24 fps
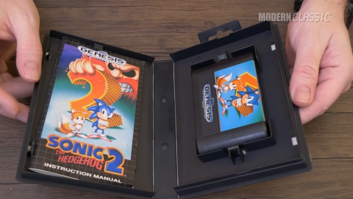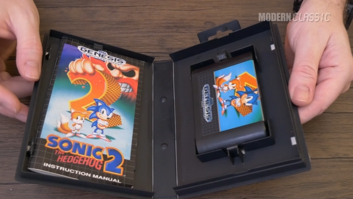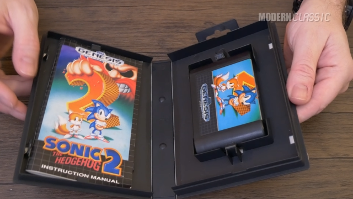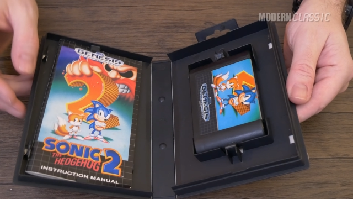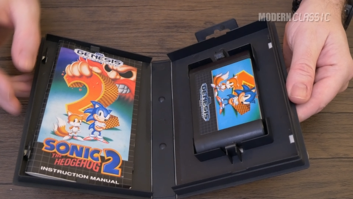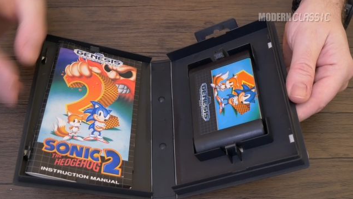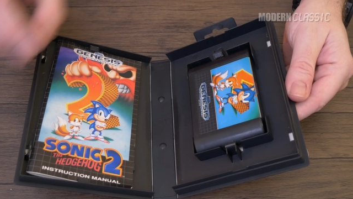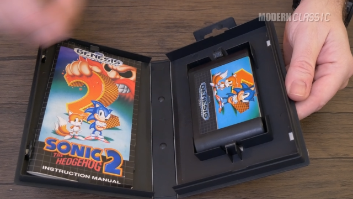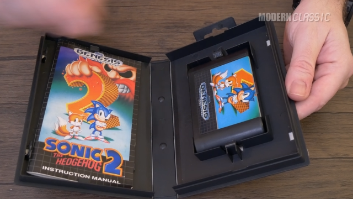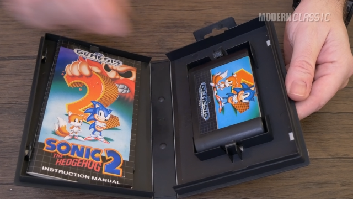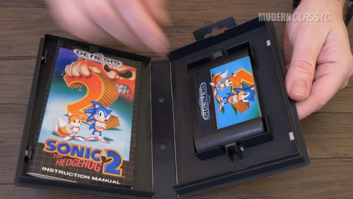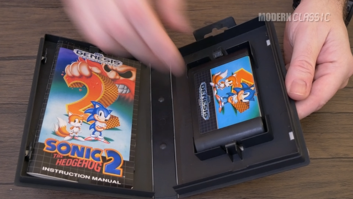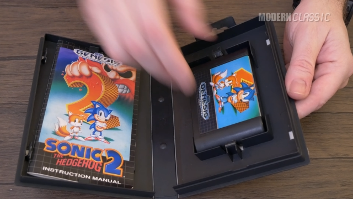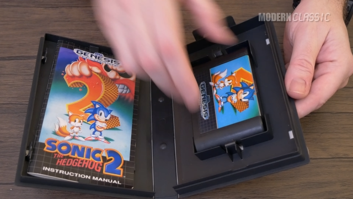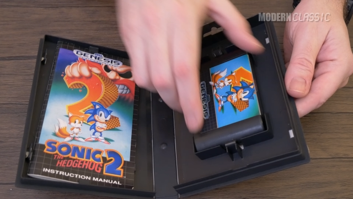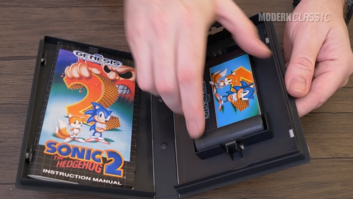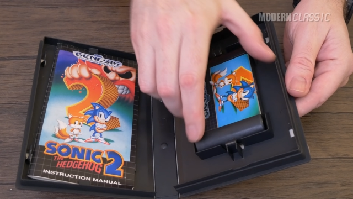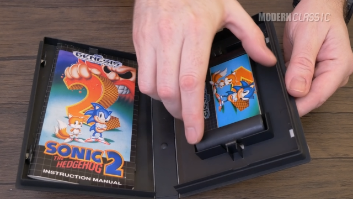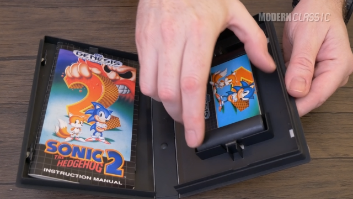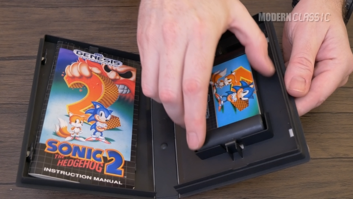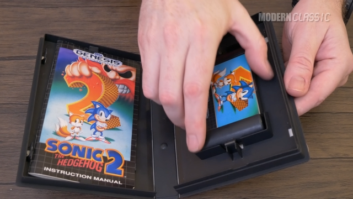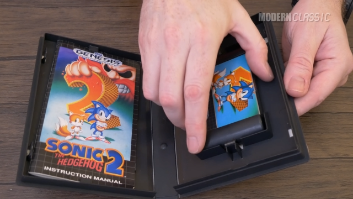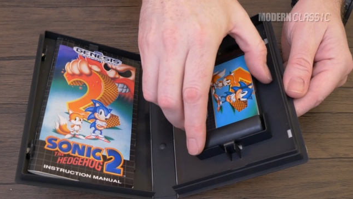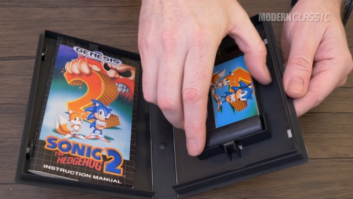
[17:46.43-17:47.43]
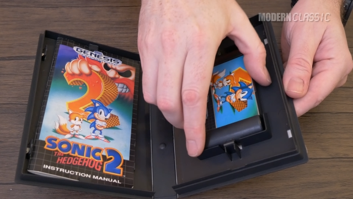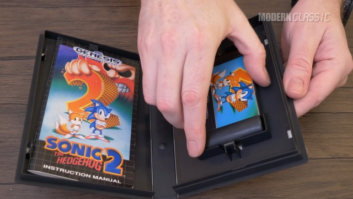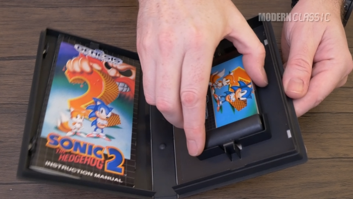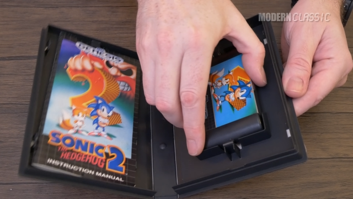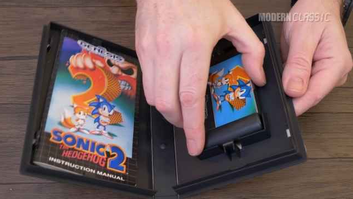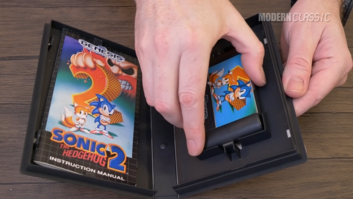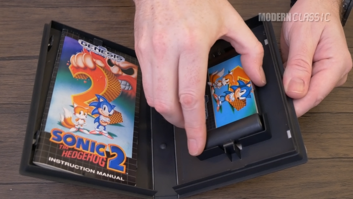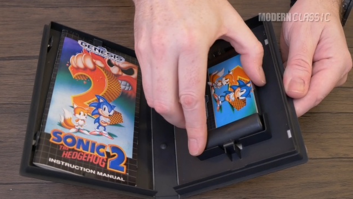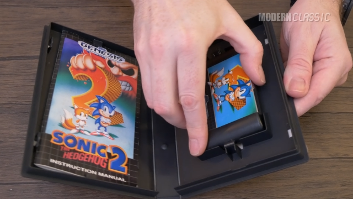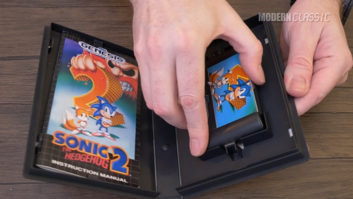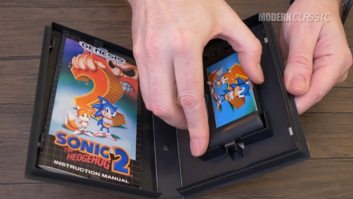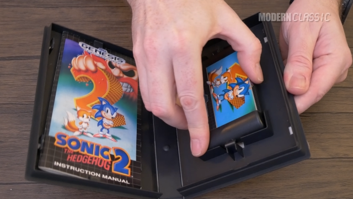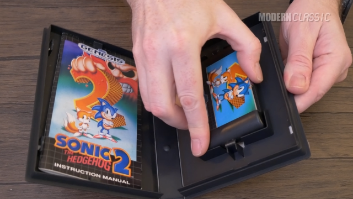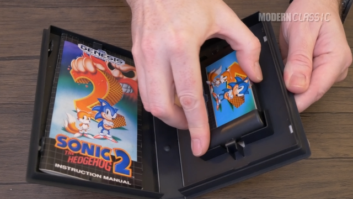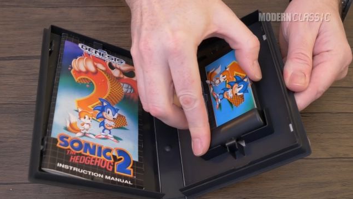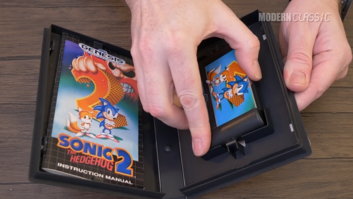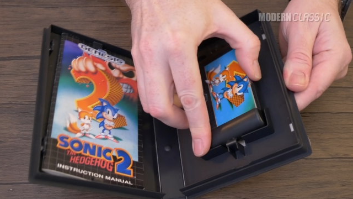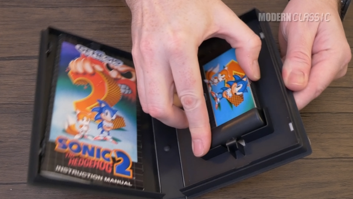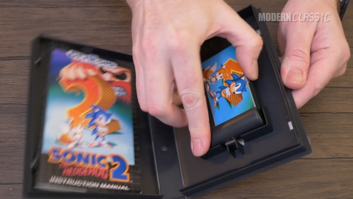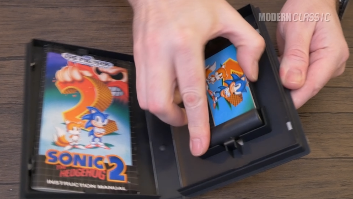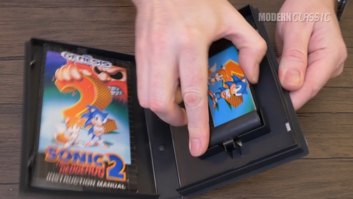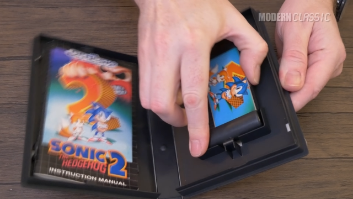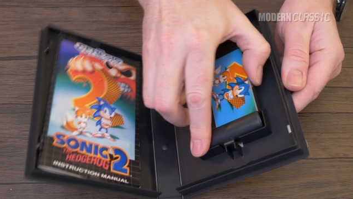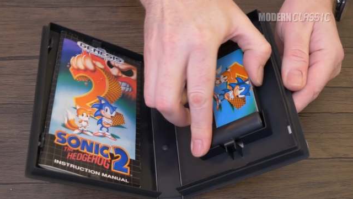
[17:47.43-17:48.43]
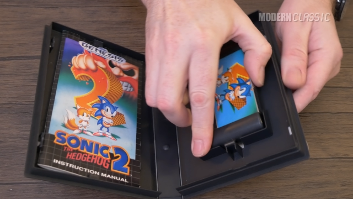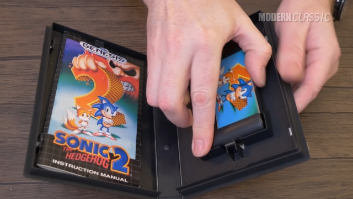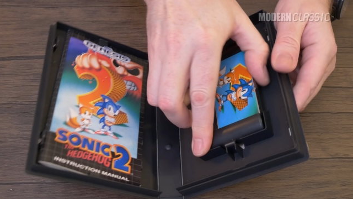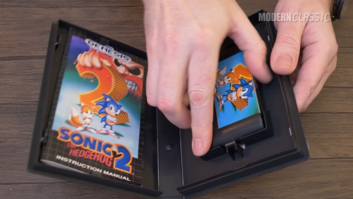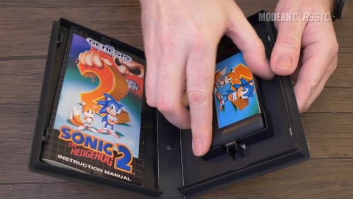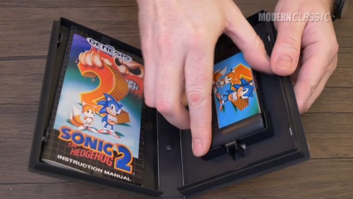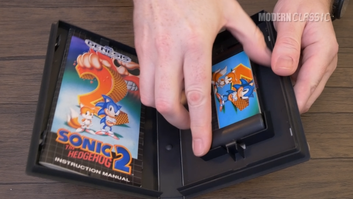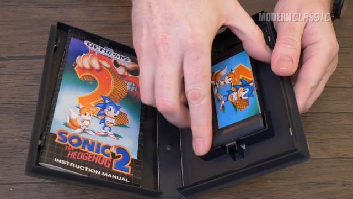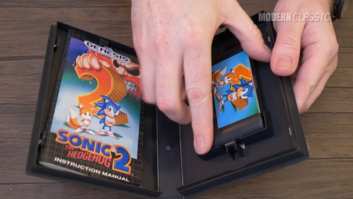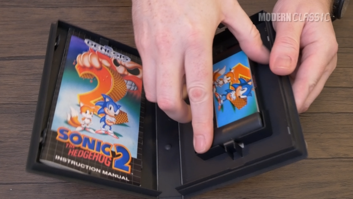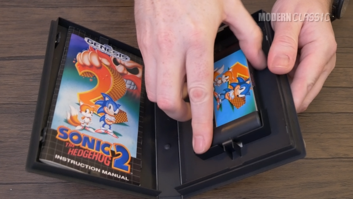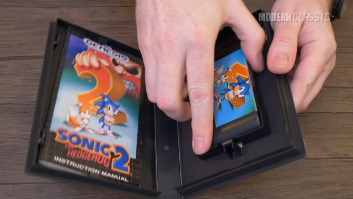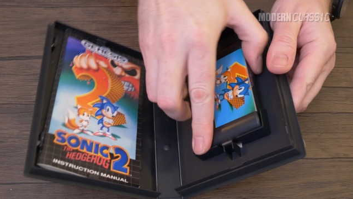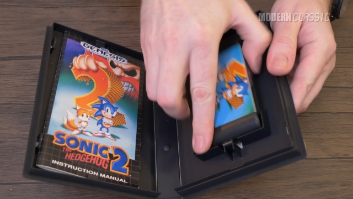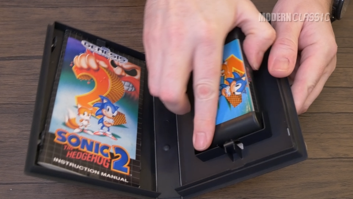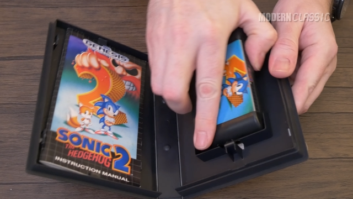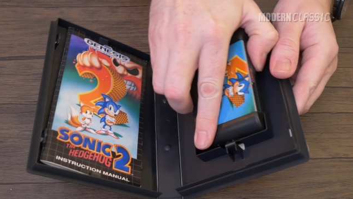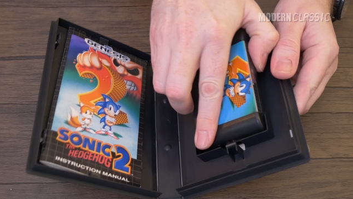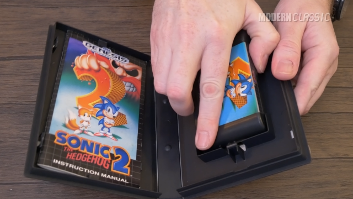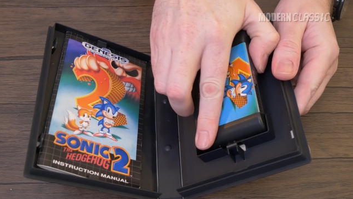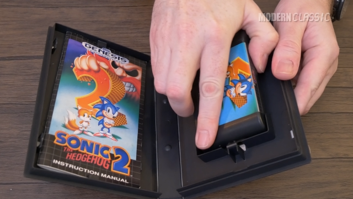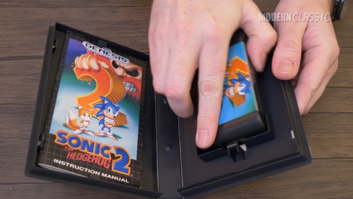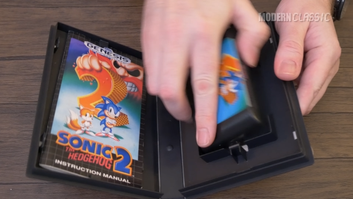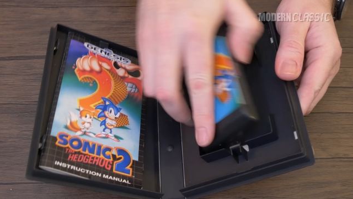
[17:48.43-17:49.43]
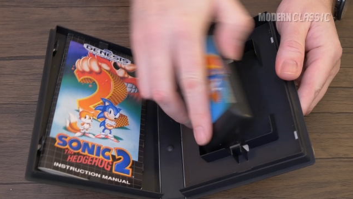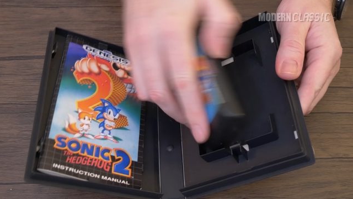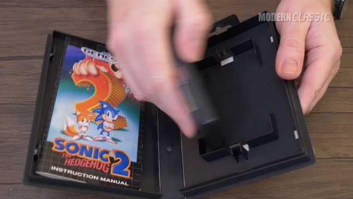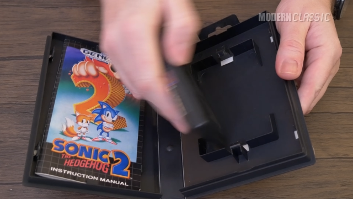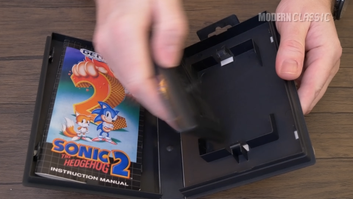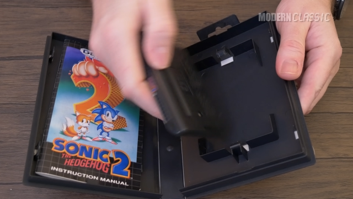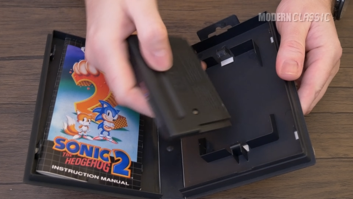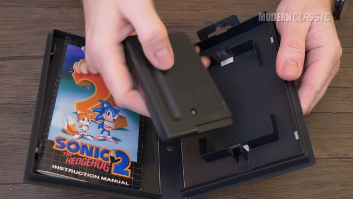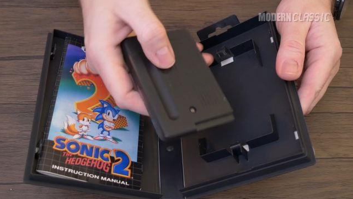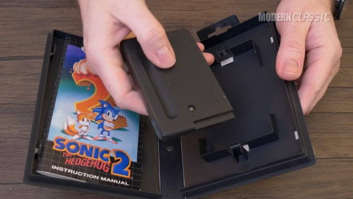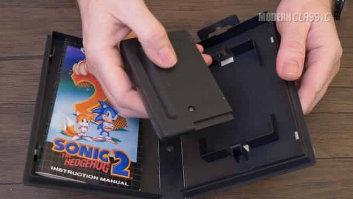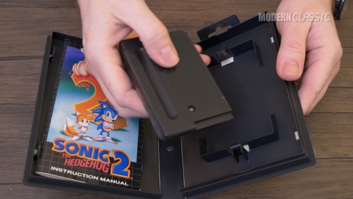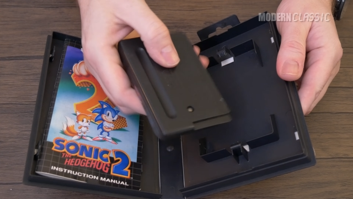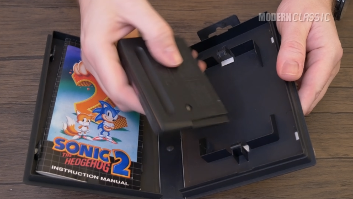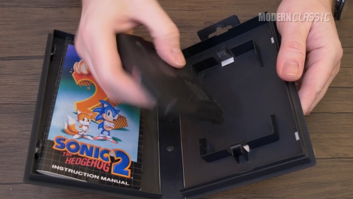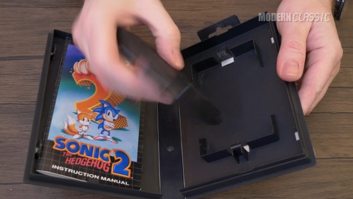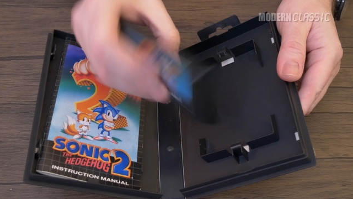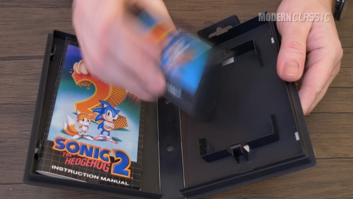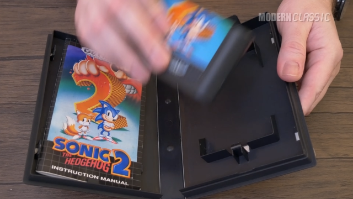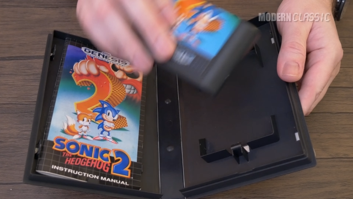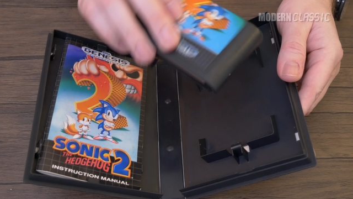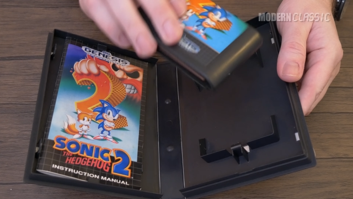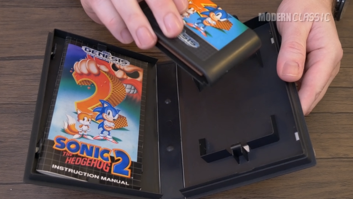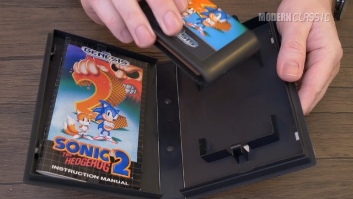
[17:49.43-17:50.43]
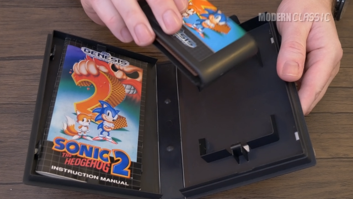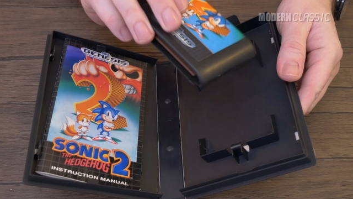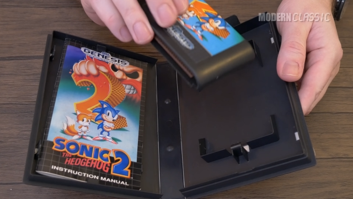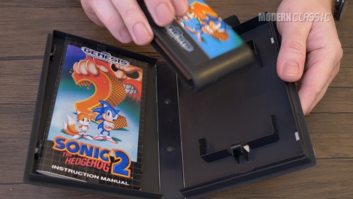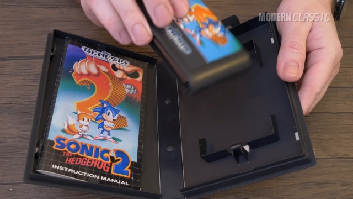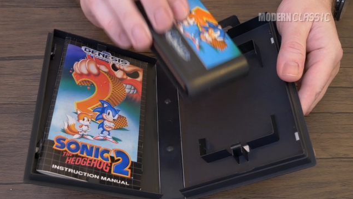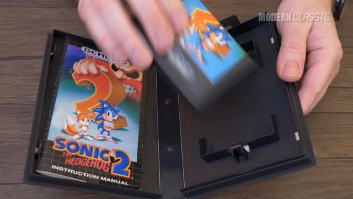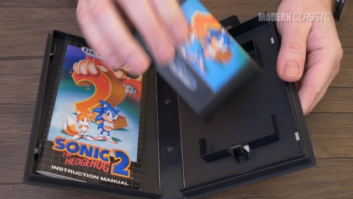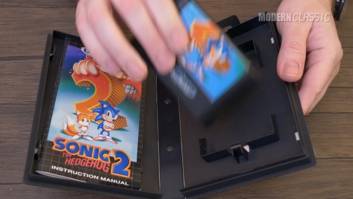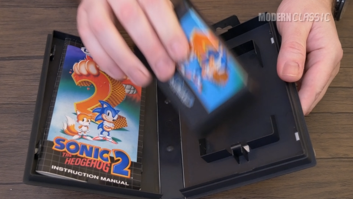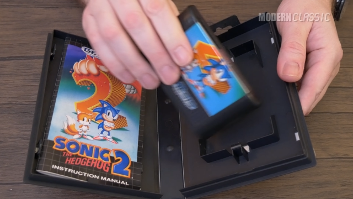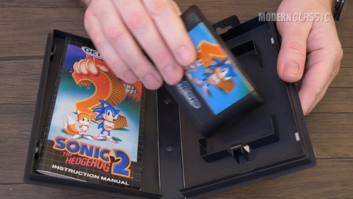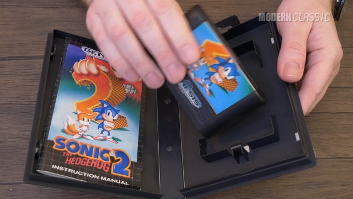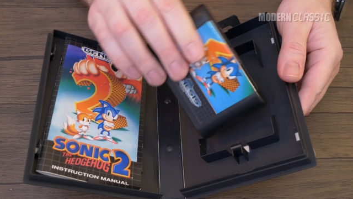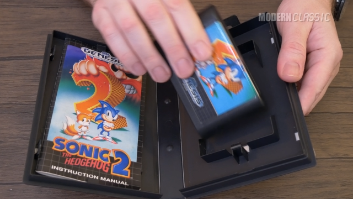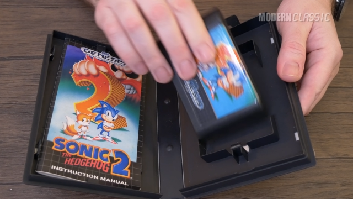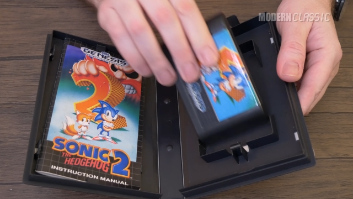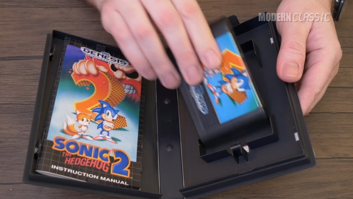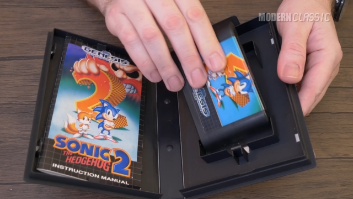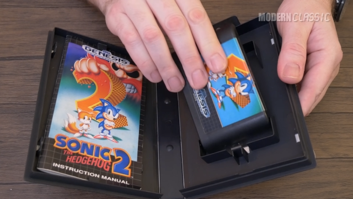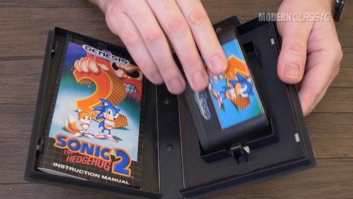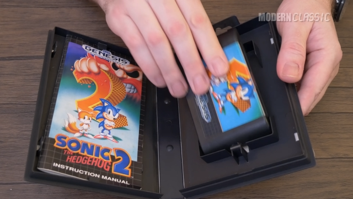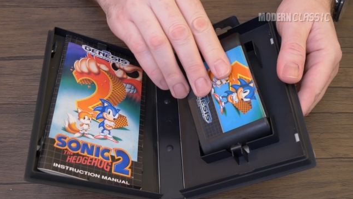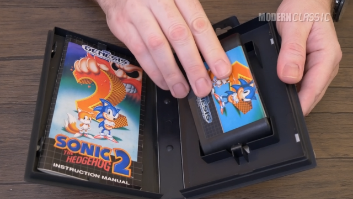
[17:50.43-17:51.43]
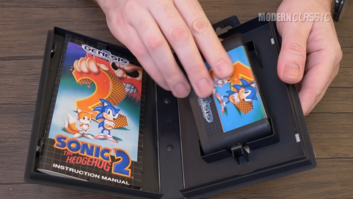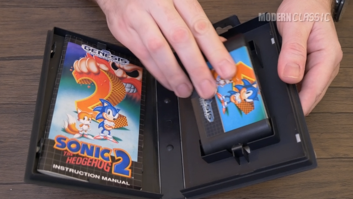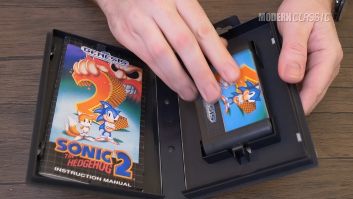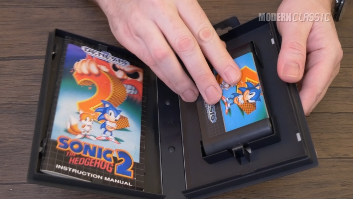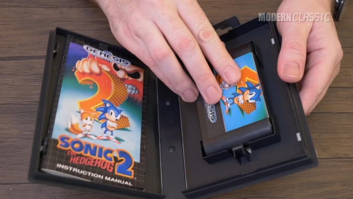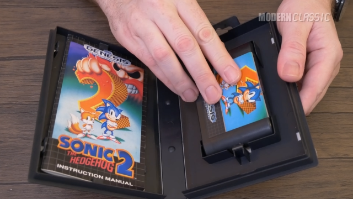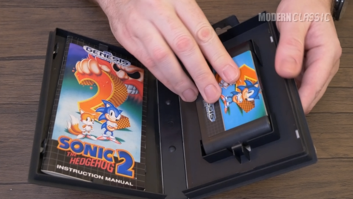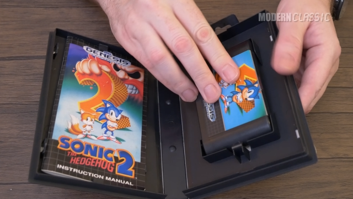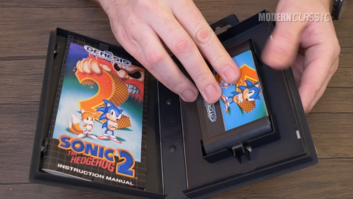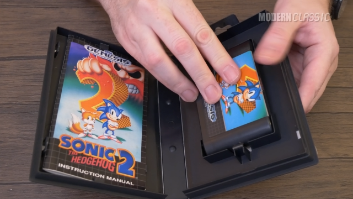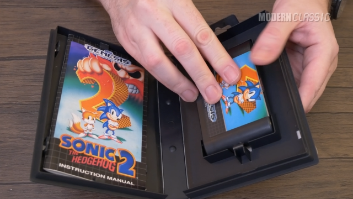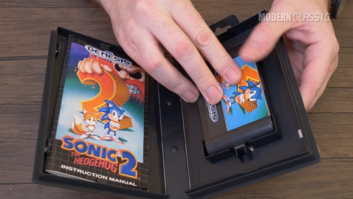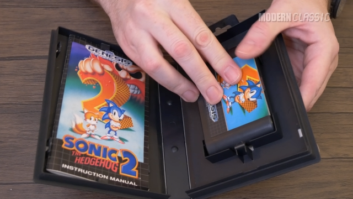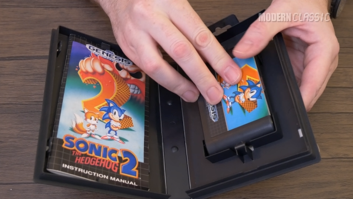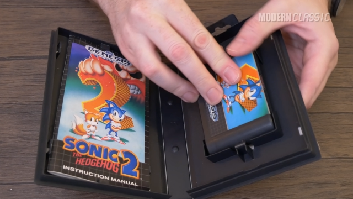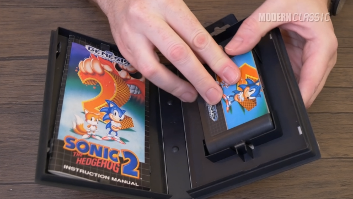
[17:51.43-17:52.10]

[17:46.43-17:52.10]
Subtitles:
(no speaker visible)